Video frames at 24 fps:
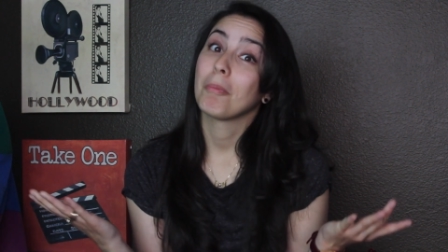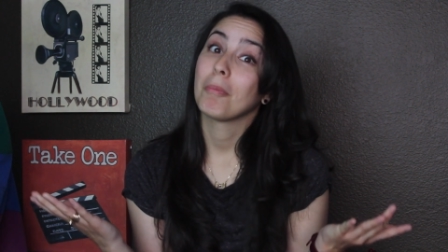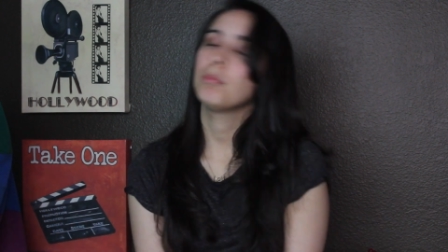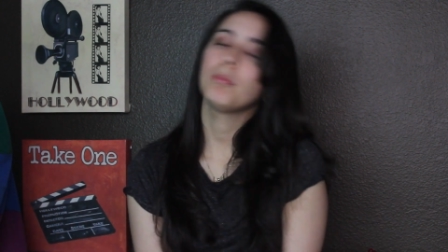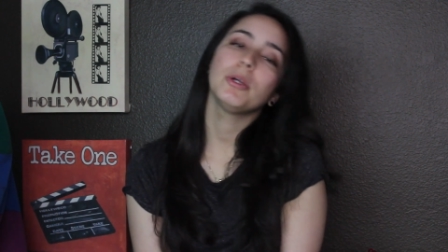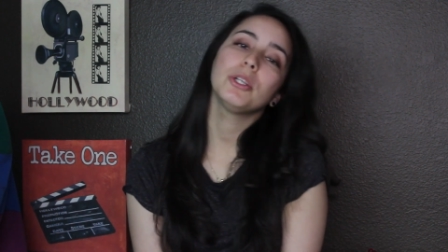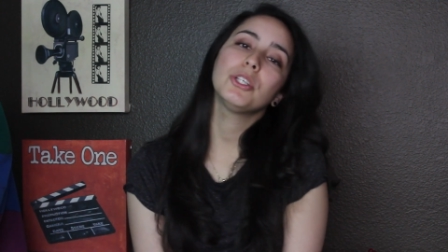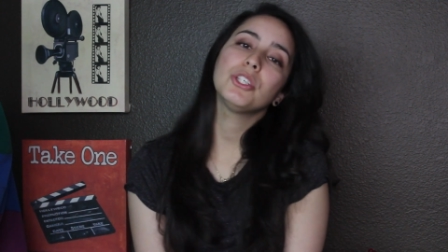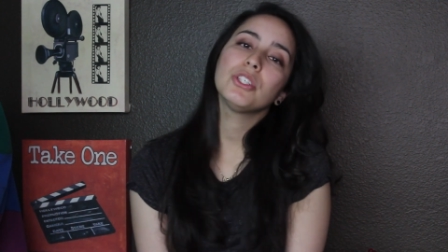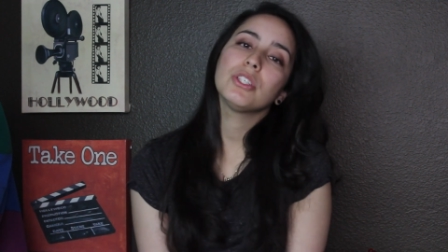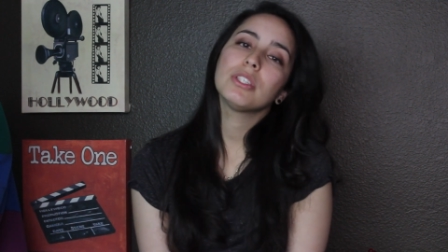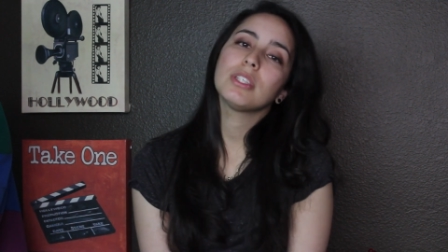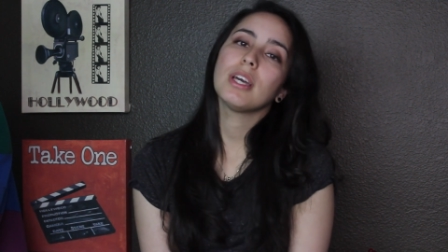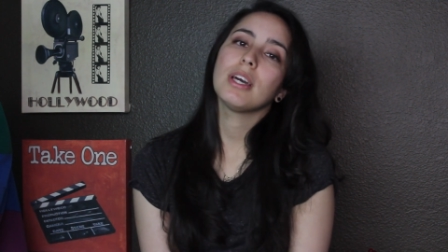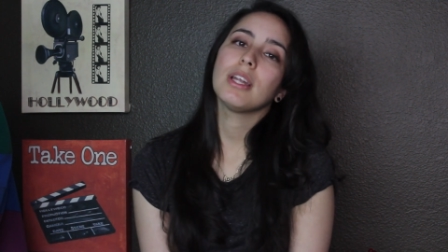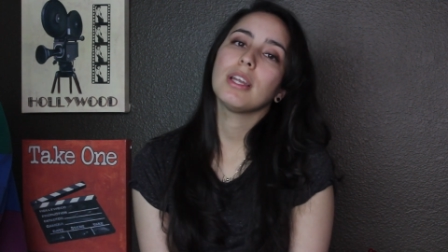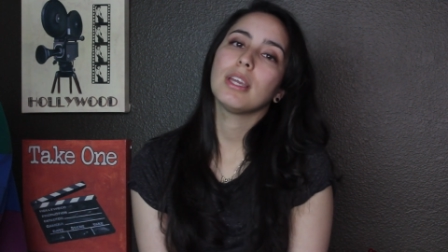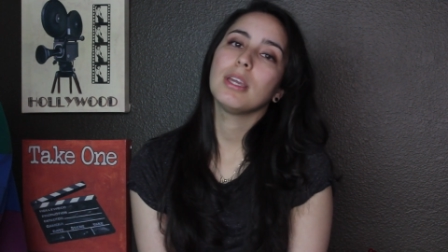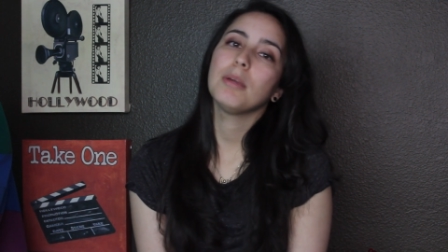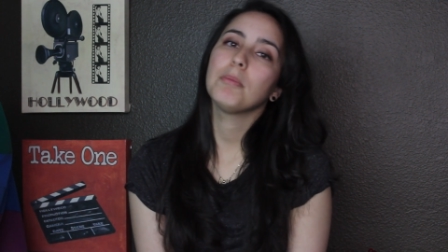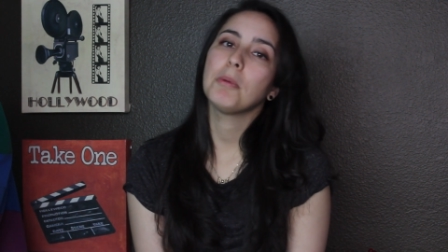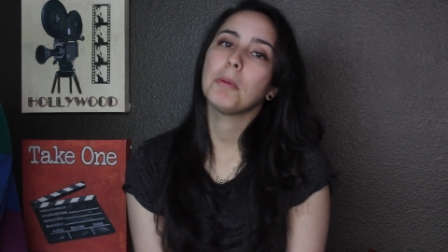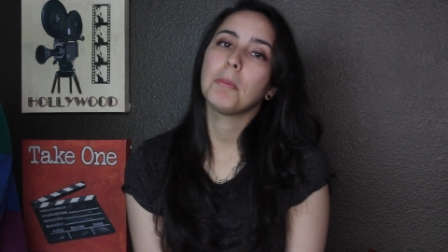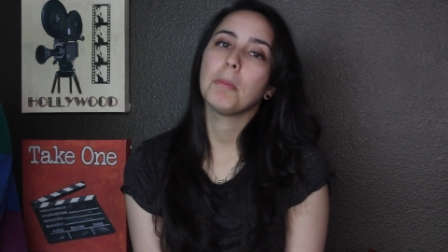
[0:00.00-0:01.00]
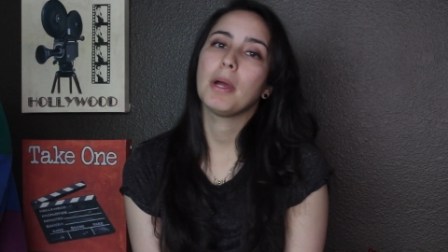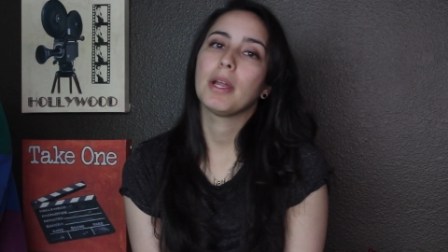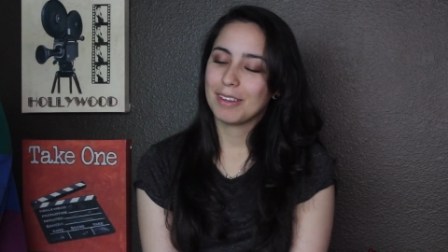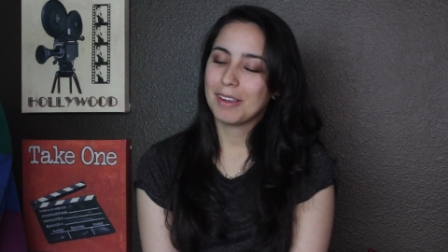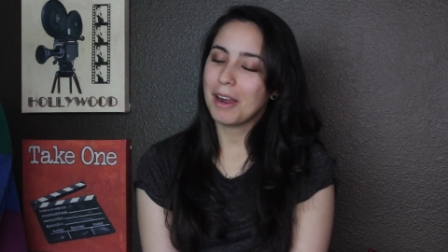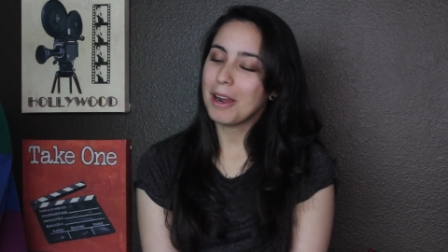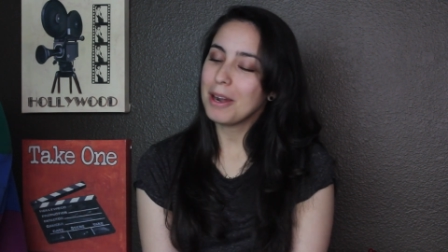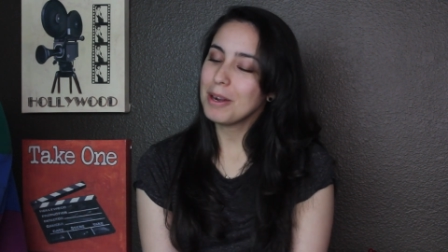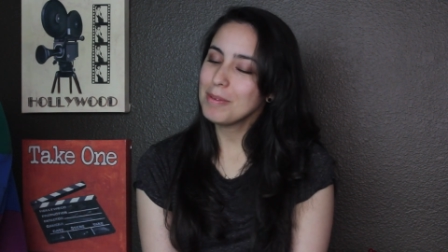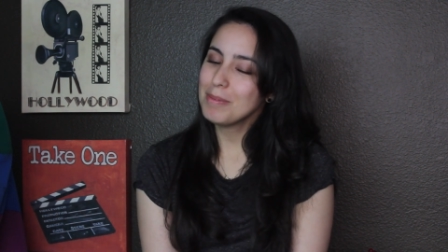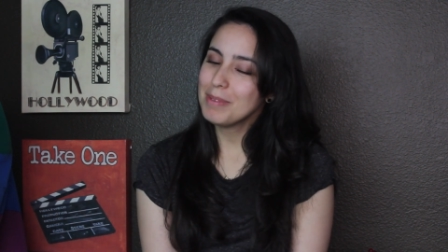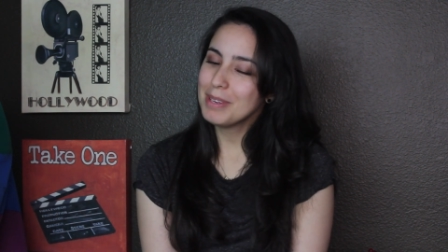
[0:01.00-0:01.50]
But you just gotta keep in mind,
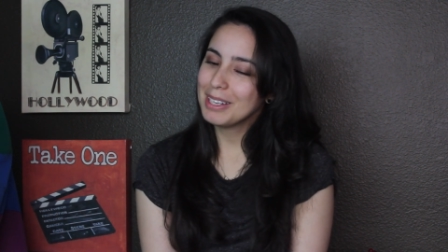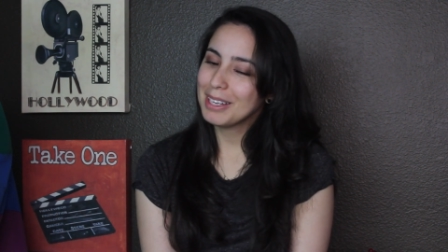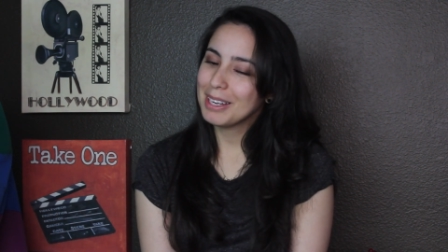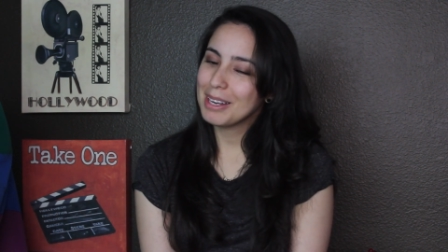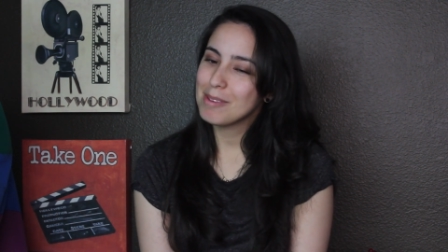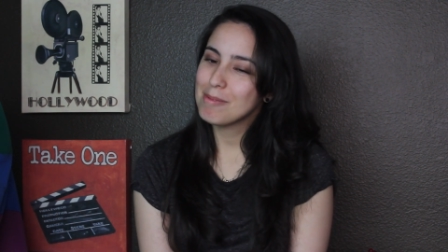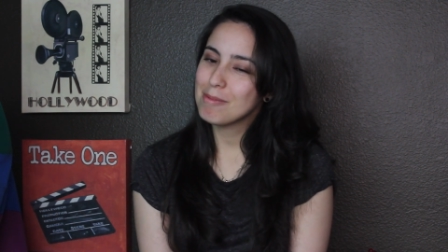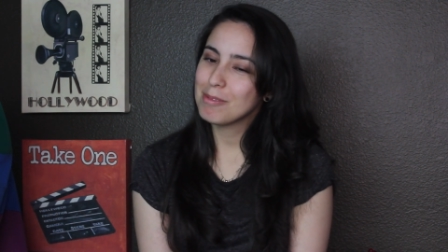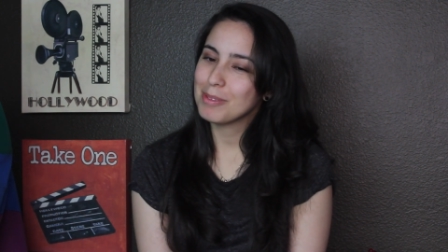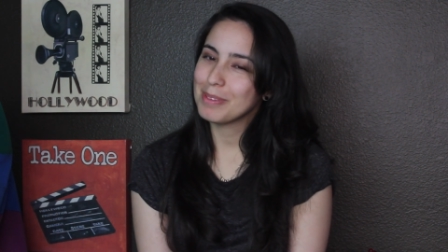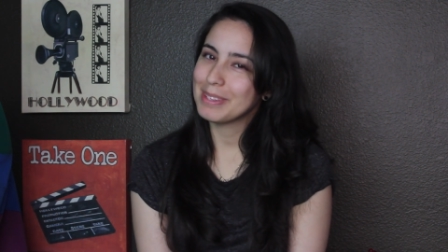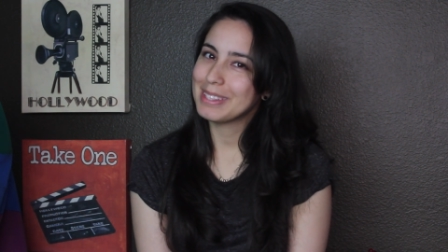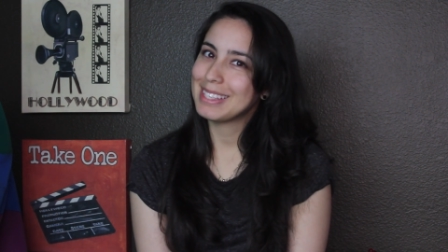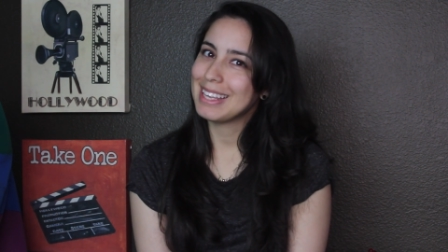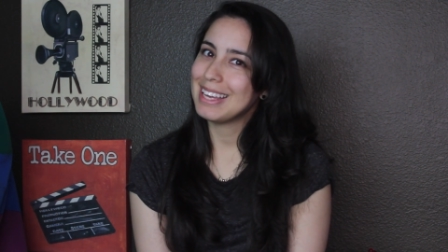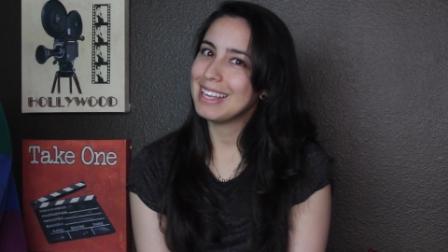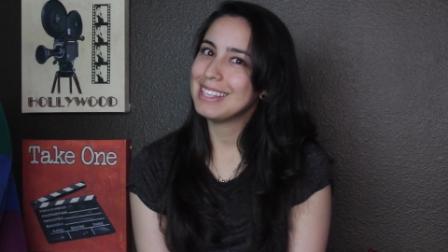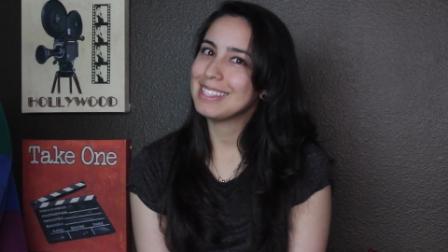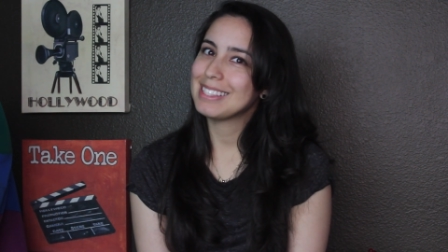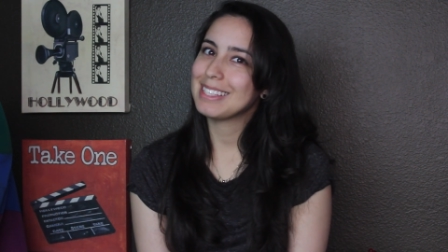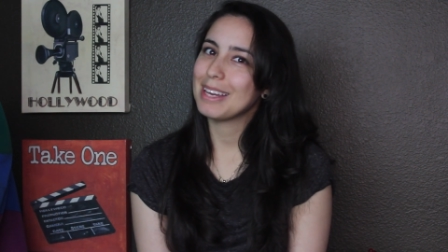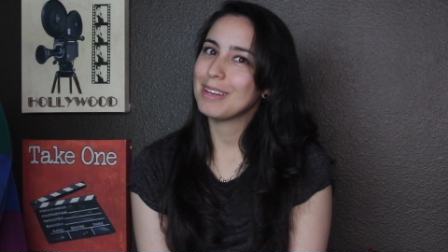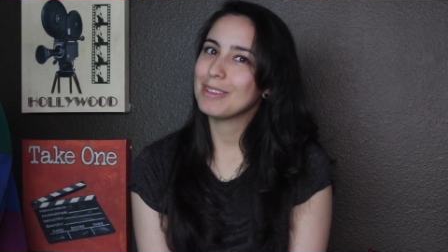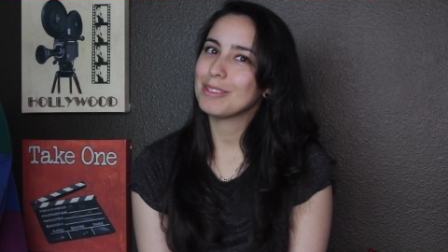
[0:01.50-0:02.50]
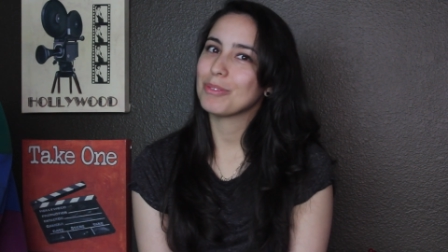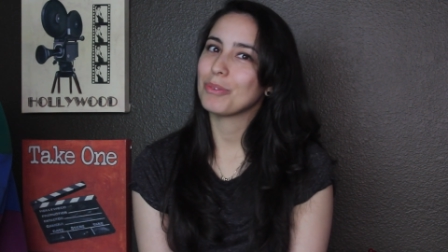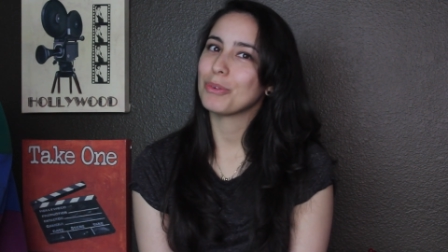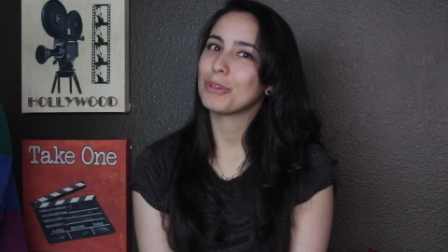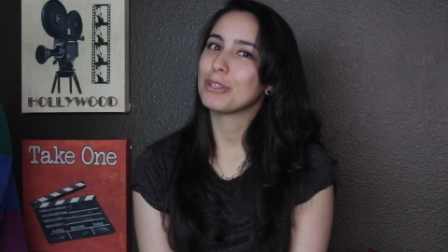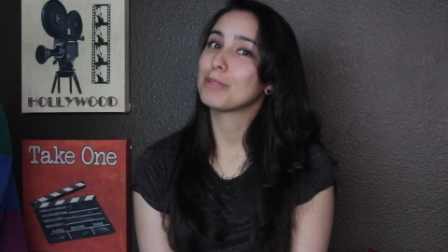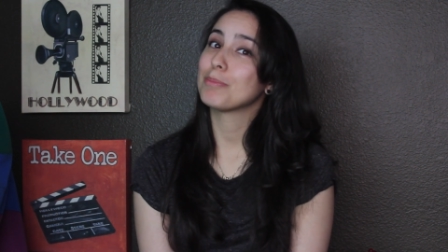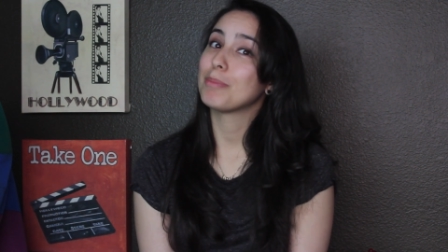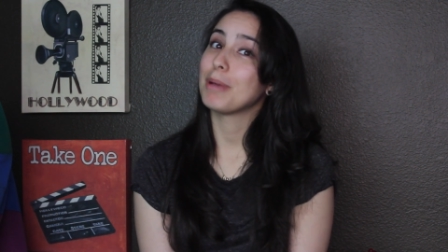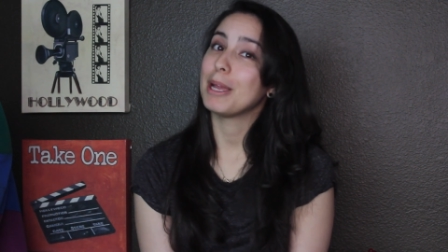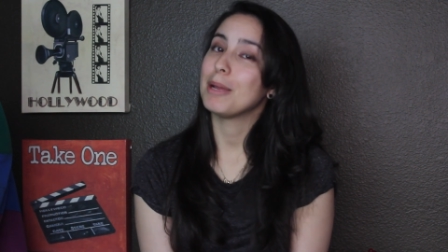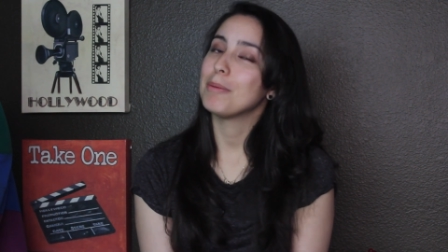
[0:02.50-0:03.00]
karma comes with 10 times
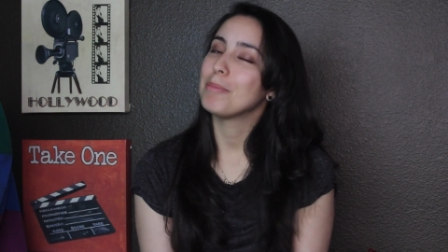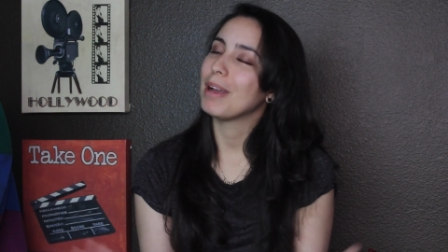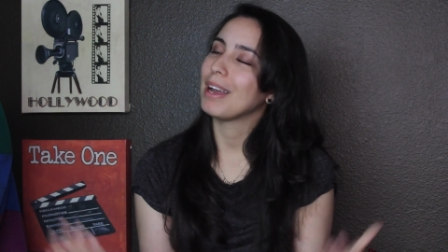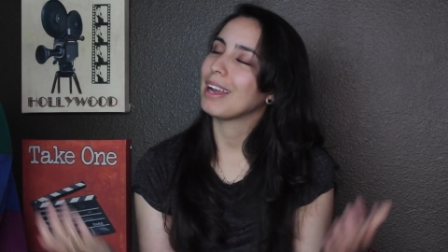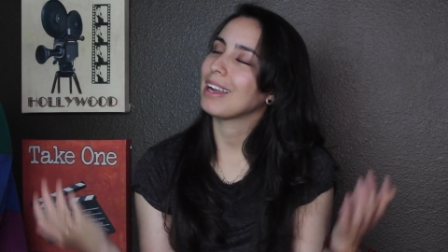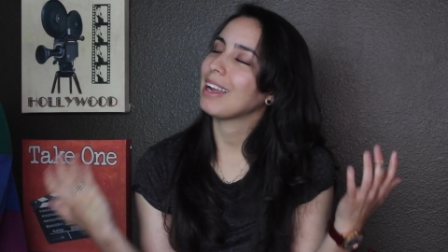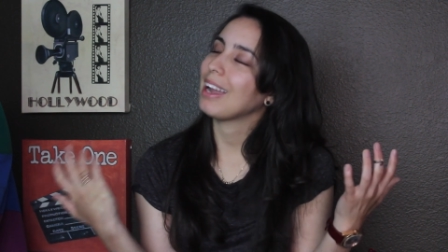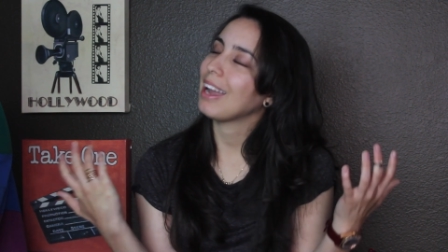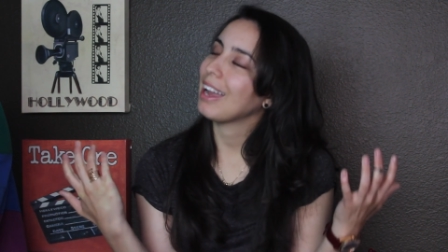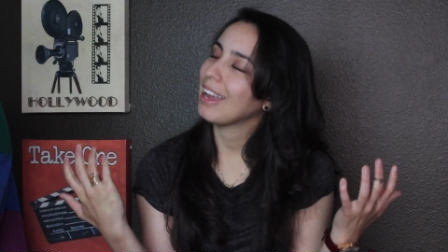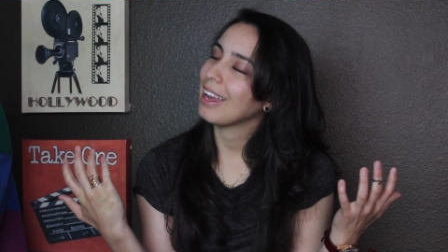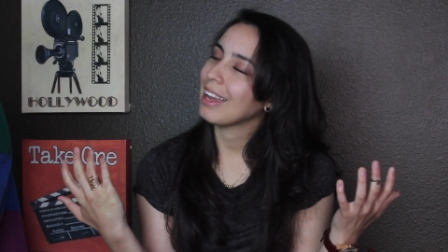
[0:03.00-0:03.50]
worse payback.